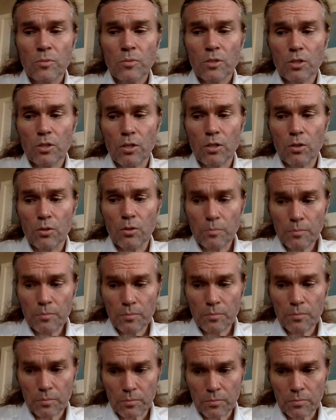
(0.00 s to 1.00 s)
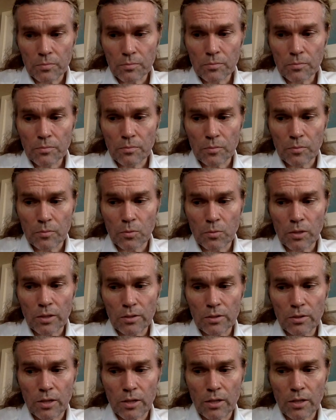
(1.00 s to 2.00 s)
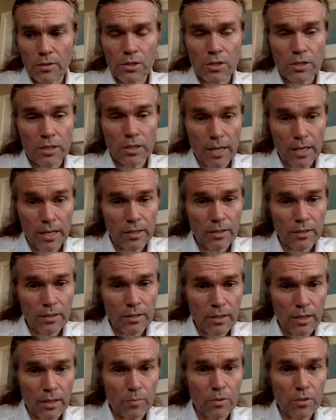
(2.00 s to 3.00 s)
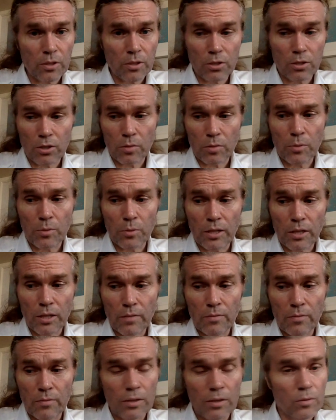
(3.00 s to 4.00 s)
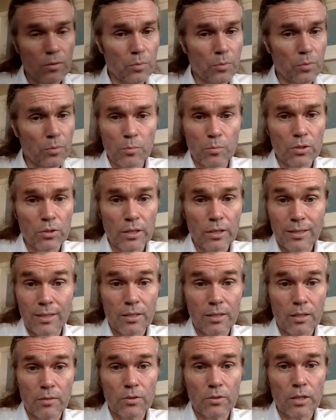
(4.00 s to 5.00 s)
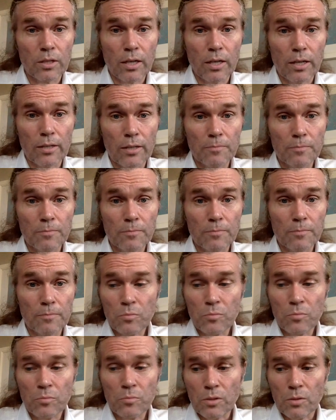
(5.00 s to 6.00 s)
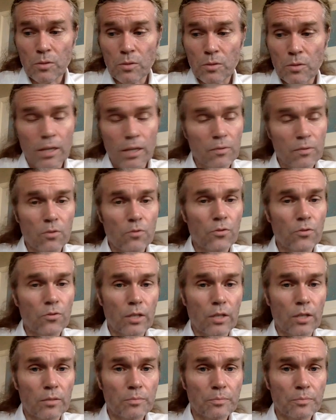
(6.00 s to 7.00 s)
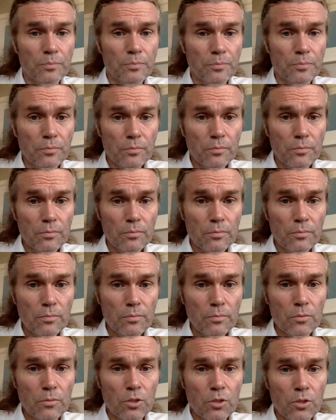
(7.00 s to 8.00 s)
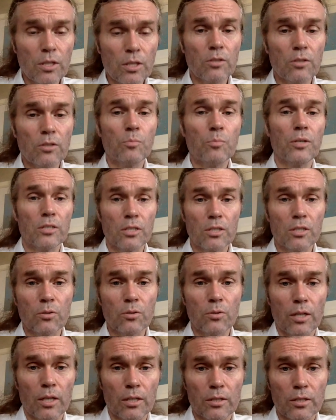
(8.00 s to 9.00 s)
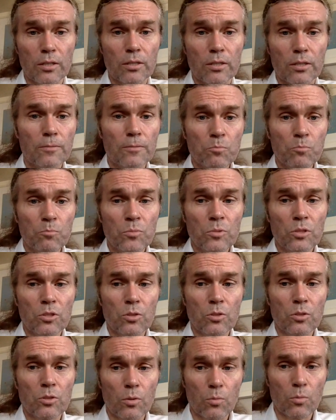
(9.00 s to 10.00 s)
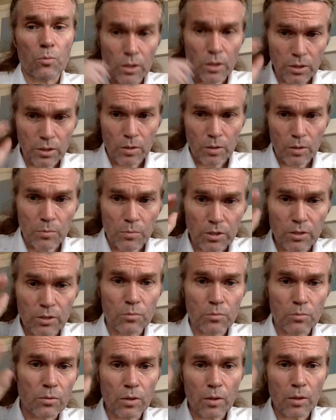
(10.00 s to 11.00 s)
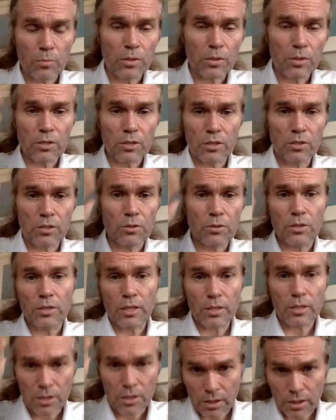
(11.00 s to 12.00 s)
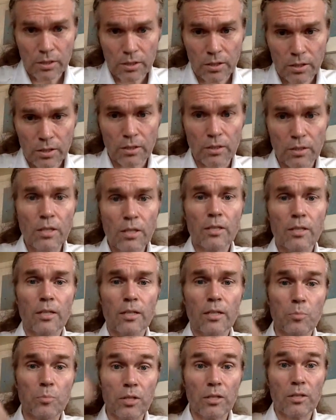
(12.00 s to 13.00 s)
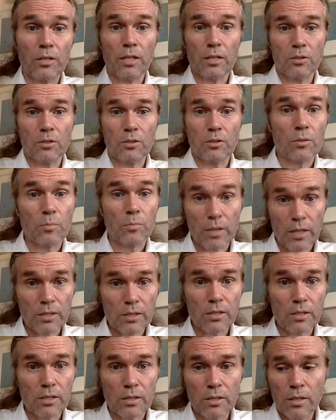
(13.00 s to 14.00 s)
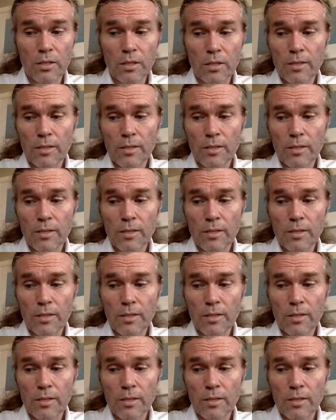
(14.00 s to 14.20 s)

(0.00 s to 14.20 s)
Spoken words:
So, with understanding that I'm an eternal being, I've never been born, I can never die, we have no fear. So inner peace is created. So we want our mission. Our mission is to teach this and bring that to the masses.